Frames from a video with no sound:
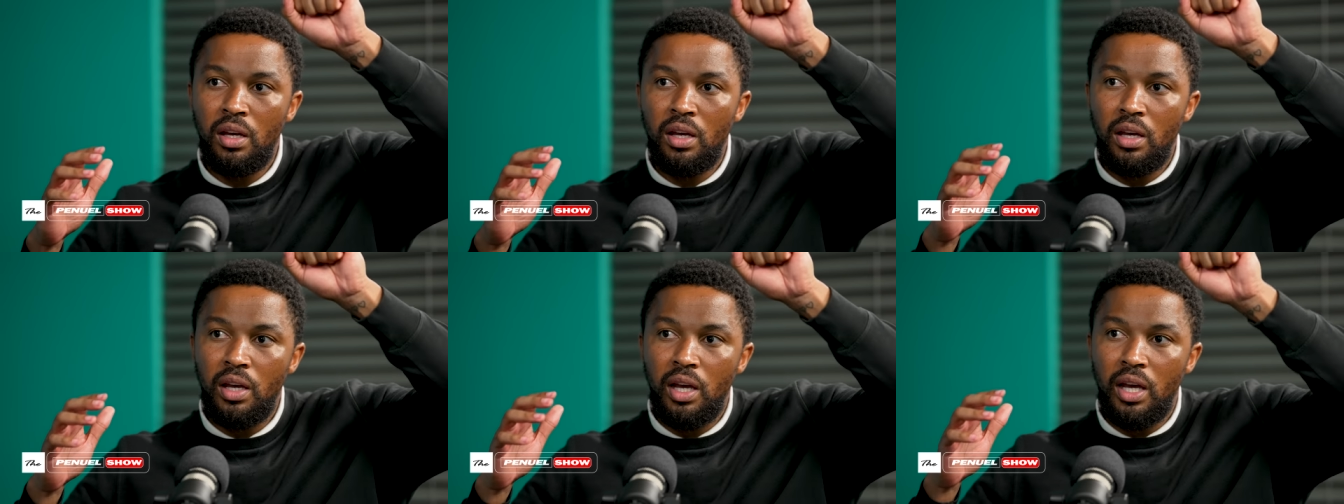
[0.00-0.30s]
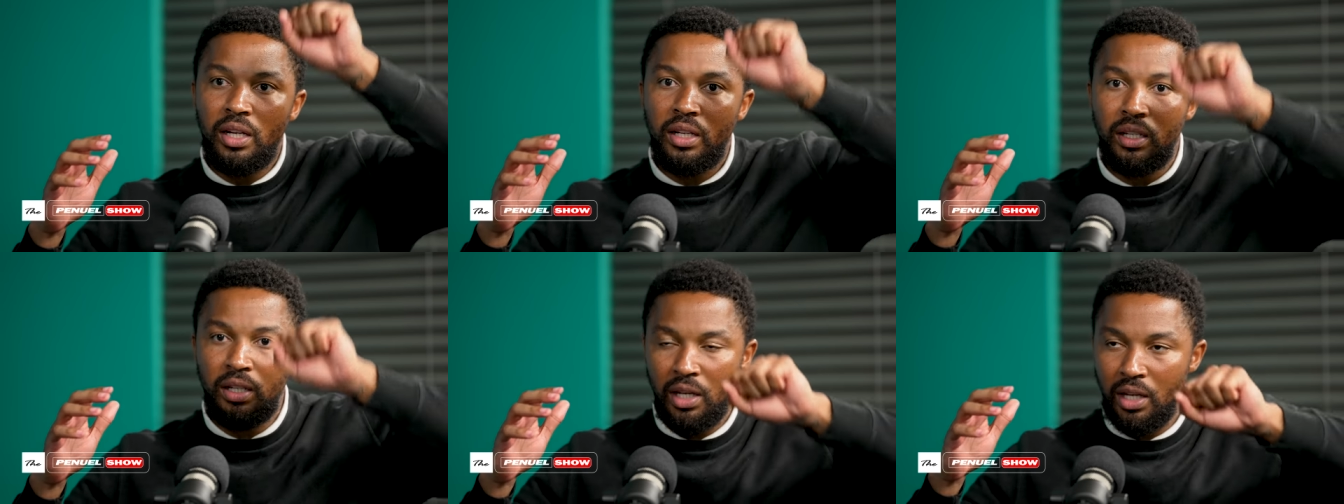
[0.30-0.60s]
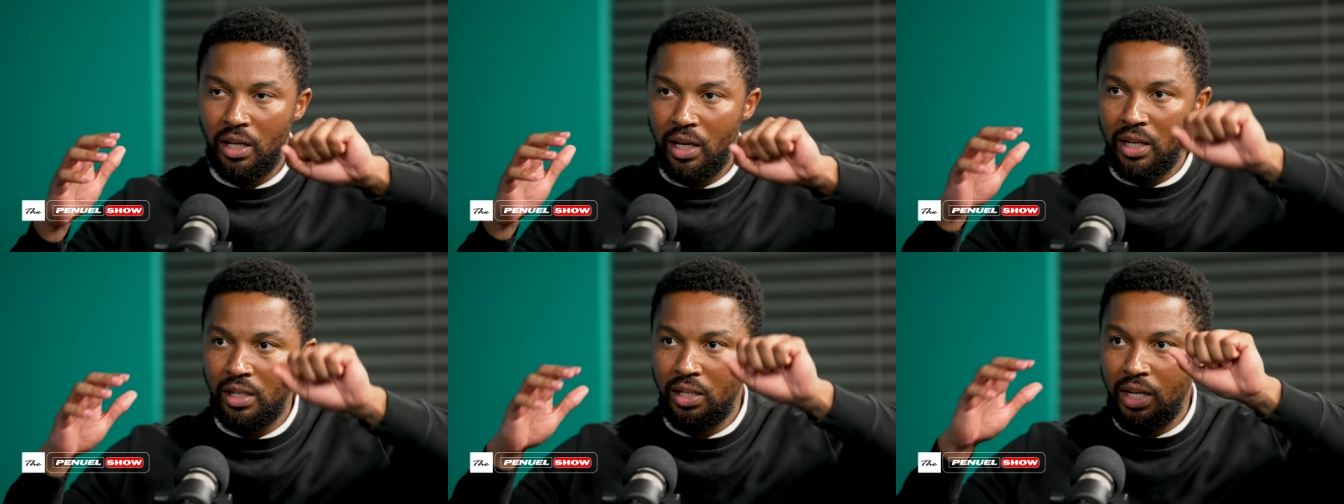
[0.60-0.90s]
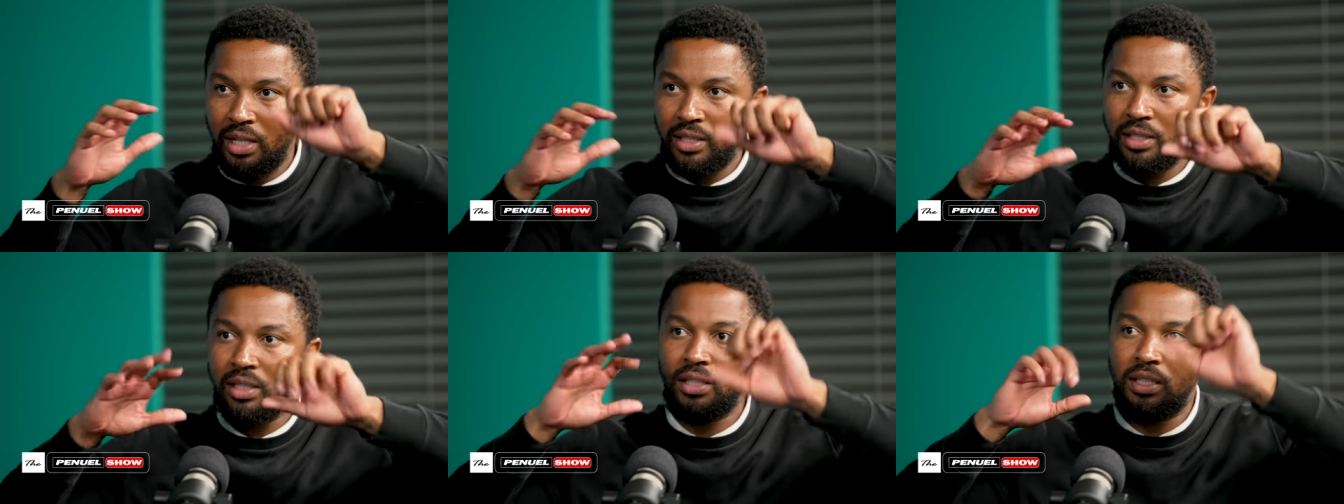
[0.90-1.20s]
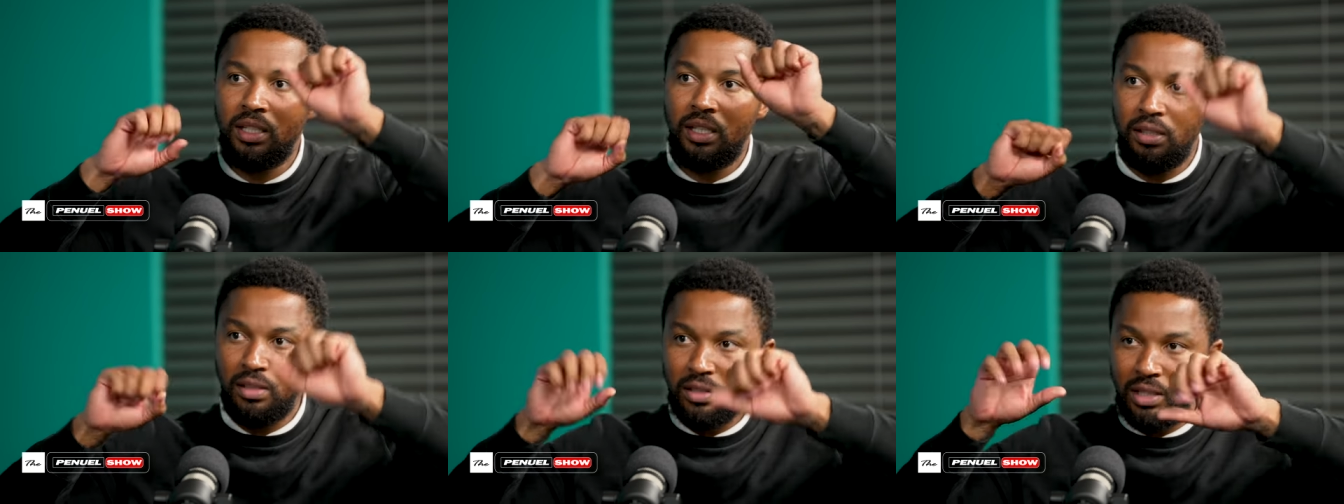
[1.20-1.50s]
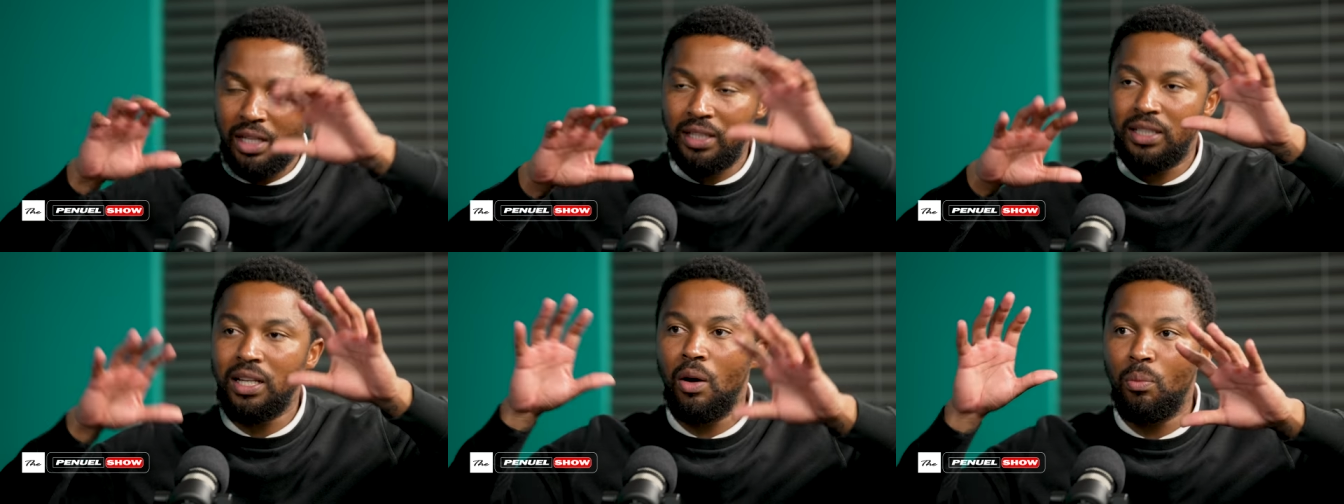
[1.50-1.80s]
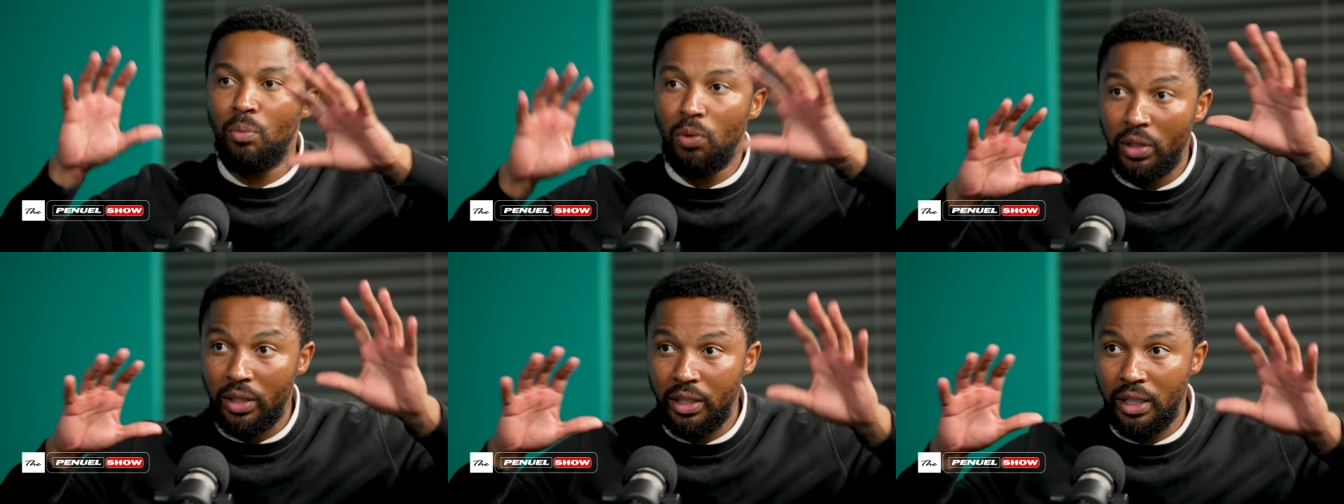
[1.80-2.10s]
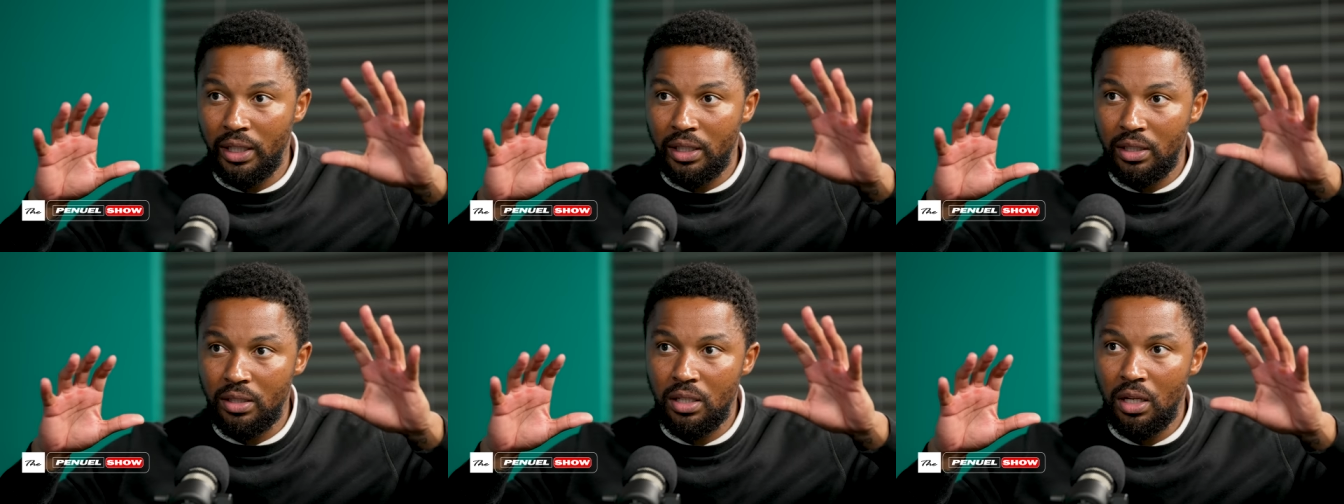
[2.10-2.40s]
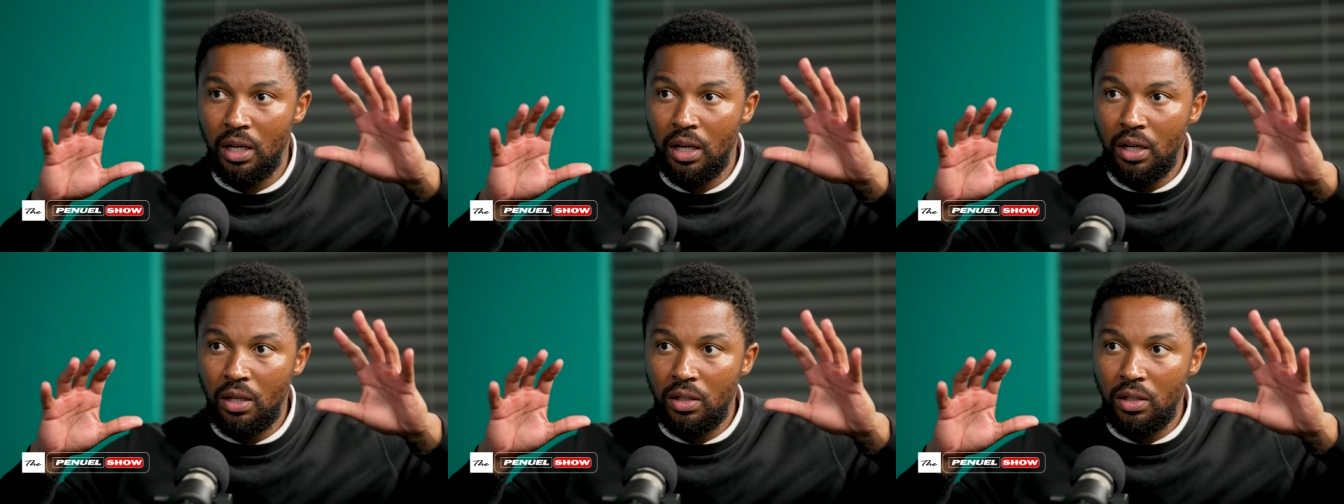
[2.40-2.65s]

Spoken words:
and us as kids. That's how I'm looking at it.